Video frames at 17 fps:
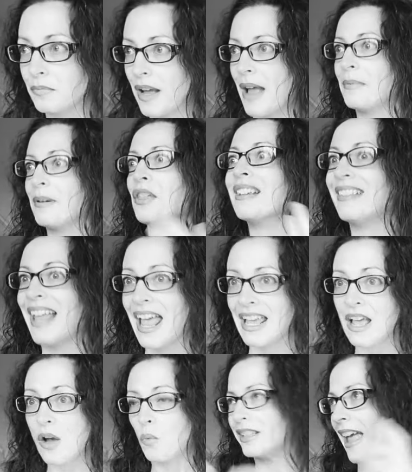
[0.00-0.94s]
everything
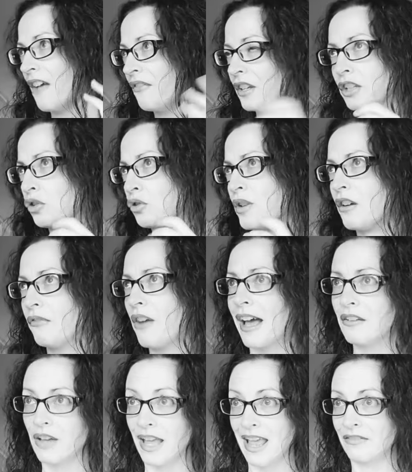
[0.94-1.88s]
day whatever the tree of
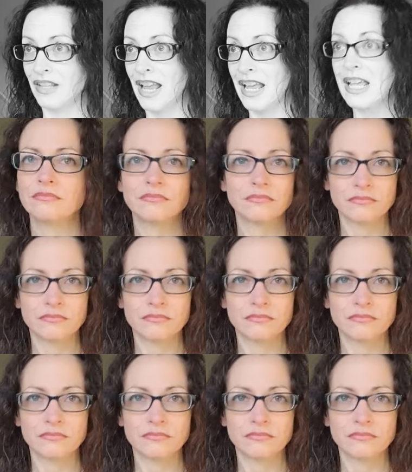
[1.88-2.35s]
life eh, day